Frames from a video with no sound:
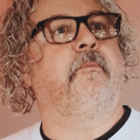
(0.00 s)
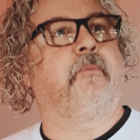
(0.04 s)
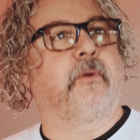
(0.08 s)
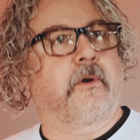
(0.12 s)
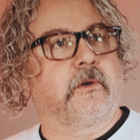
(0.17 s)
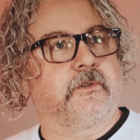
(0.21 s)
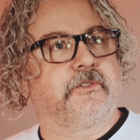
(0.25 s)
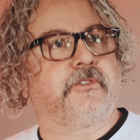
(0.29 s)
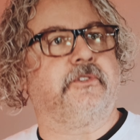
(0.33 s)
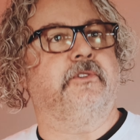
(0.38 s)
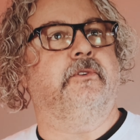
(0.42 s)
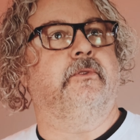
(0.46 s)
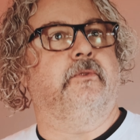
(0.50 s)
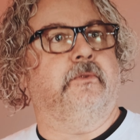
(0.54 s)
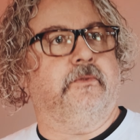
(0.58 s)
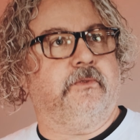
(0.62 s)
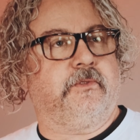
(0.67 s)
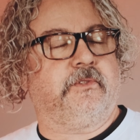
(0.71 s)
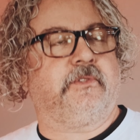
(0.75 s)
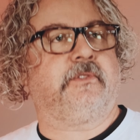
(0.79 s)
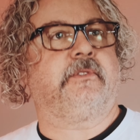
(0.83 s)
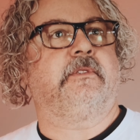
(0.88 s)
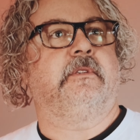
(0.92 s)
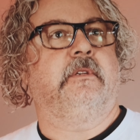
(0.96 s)

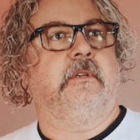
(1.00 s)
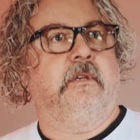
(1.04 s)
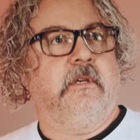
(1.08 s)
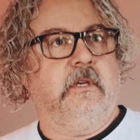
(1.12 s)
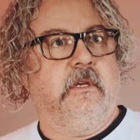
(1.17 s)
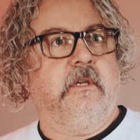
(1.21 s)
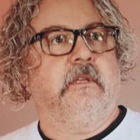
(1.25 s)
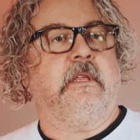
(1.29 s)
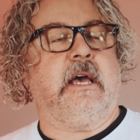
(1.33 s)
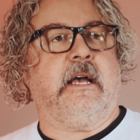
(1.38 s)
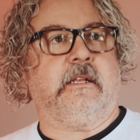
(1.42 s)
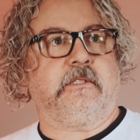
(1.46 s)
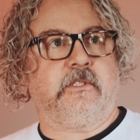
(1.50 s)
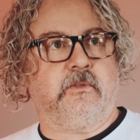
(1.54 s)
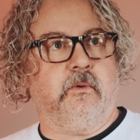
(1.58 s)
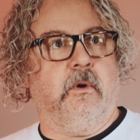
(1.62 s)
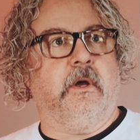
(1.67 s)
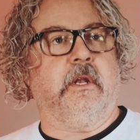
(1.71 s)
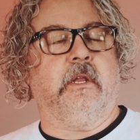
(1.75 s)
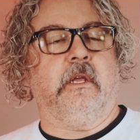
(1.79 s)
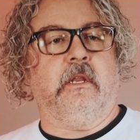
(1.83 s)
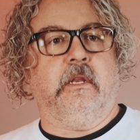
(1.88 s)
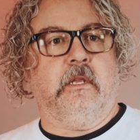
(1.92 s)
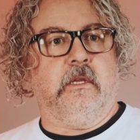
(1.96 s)
Pursuits. That's
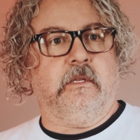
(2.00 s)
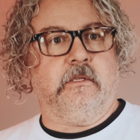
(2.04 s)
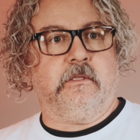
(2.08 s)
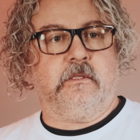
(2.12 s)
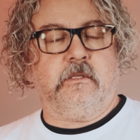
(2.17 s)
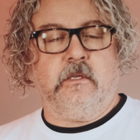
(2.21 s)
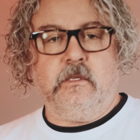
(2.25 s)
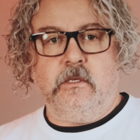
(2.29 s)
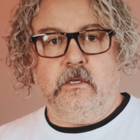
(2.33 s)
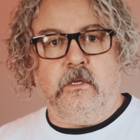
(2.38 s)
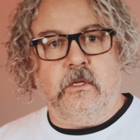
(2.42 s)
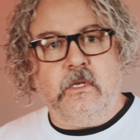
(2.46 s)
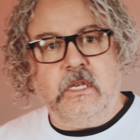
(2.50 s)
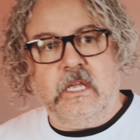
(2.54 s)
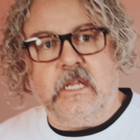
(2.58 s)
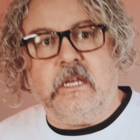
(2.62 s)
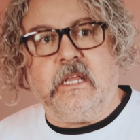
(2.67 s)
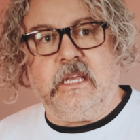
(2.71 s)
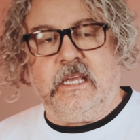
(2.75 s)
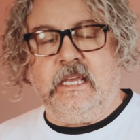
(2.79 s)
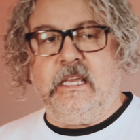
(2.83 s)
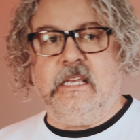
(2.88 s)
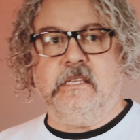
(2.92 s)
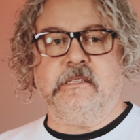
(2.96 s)
what it is. You need
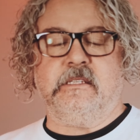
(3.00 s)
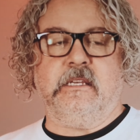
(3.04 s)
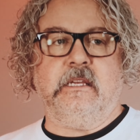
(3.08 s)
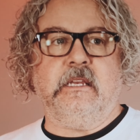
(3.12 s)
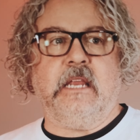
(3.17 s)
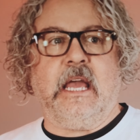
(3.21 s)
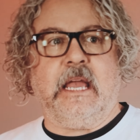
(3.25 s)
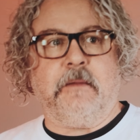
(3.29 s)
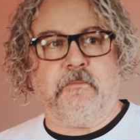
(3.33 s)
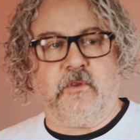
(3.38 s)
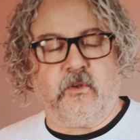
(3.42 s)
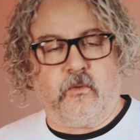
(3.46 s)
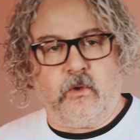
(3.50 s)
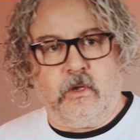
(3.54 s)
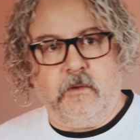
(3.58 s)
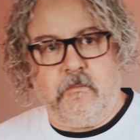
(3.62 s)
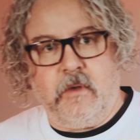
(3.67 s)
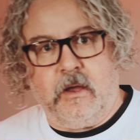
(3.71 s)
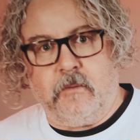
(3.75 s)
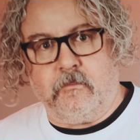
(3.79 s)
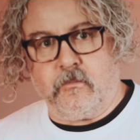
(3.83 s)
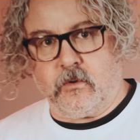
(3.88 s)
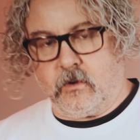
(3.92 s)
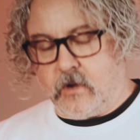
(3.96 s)
an easy name to
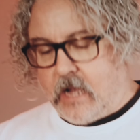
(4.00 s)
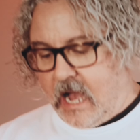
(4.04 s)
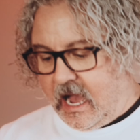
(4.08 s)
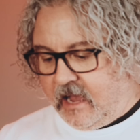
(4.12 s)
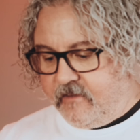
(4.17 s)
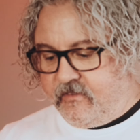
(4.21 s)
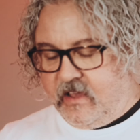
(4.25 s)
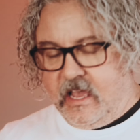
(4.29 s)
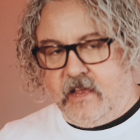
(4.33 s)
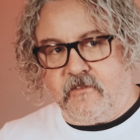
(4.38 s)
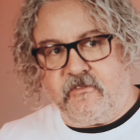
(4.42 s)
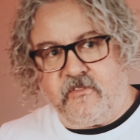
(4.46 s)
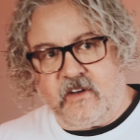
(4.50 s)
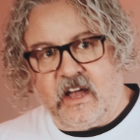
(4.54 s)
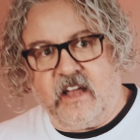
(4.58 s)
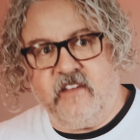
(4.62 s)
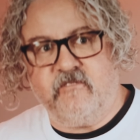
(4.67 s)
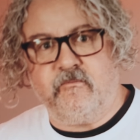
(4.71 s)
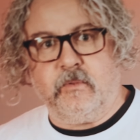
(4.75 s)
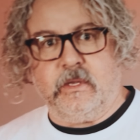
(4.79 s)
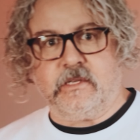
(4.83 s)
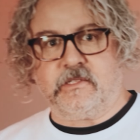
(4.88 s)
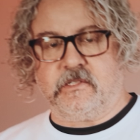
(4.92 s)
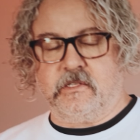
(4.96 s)
remember. I've had
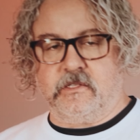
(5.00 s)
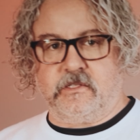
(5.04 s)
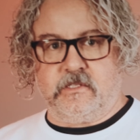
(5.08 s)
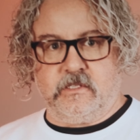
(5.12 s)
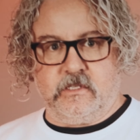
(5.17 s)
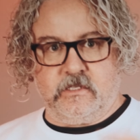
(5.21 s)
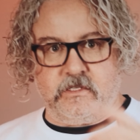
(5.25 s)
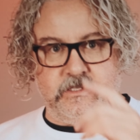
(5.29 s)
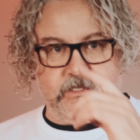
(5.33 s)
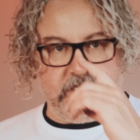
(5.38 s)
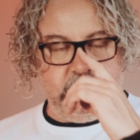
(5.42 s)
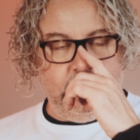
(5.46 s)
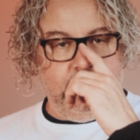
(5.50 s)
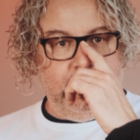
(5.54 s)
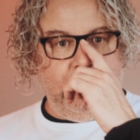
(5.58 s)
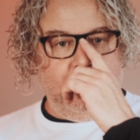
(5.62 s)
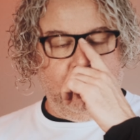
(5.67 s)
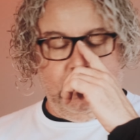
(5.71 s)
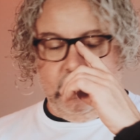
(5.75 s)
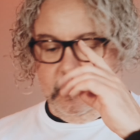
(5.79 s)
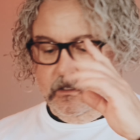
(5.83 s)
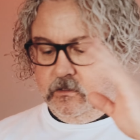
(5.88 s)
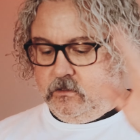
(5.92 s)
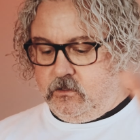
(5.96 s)
5 businesses.
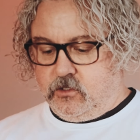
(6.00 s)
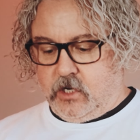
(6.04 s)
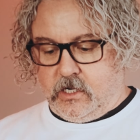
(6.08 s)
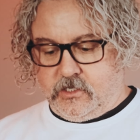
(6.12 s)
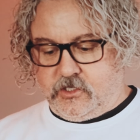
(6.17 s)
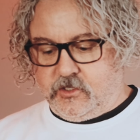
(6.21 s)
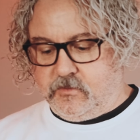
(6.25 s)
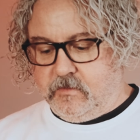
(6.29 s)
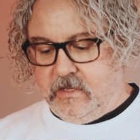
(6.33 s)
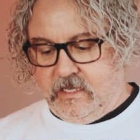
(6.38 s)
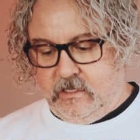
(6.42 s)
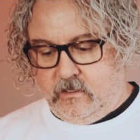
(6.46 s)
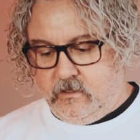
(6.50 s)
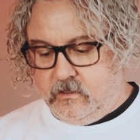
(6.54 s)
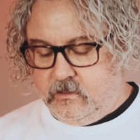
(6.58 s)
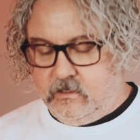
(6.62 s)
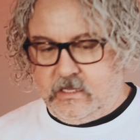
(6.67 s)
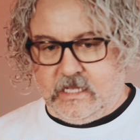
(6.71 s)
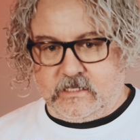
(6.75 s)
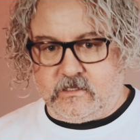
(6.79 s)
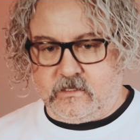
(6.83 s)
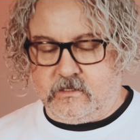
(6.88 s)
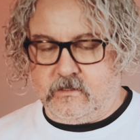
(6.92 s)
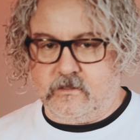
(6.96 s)
Trust me,
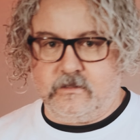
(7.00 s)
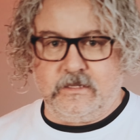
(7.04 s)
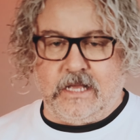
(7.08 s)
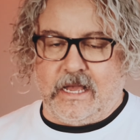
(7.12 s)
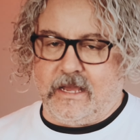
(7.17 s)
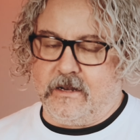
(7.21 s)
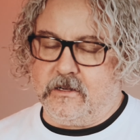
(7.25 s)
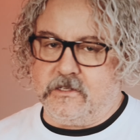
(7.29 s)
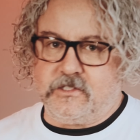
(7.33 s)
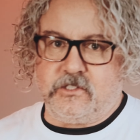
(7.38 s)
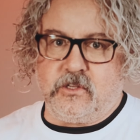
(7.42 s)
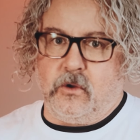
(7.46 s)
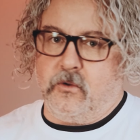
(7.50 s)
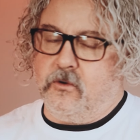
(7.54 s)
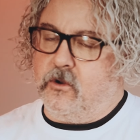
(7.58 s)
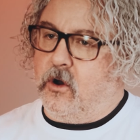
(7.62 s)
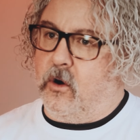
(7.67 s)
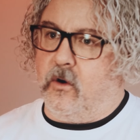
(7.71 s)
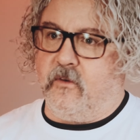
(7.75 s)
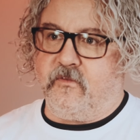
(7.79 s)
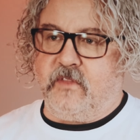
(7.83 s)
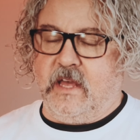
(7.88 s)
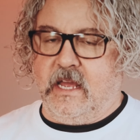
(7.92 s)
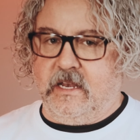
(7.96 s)
I just don't
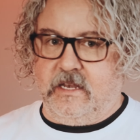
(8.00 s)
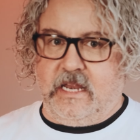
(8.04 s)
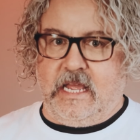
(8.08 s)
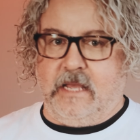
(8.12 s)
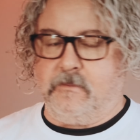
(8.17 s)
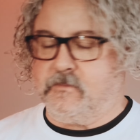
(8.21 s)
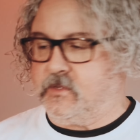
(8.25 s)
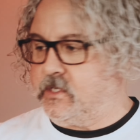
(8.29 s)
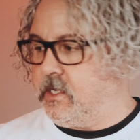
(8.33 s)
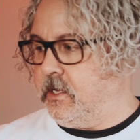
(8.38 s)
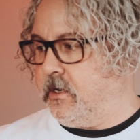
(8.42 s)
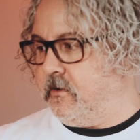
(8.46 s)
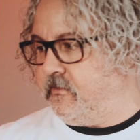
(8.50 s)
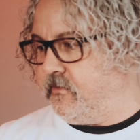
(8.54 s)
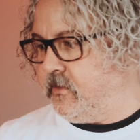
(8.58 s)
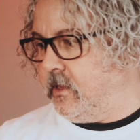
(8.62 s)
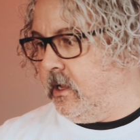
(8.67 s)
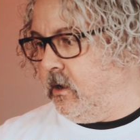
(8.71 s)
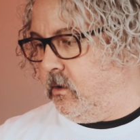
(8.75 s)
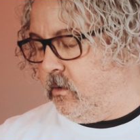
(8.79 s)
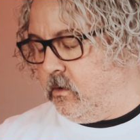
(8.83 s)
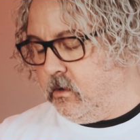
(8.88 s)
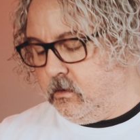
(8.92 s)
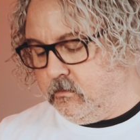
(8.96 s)
know if that name's gonna
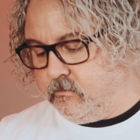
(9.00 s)
flow.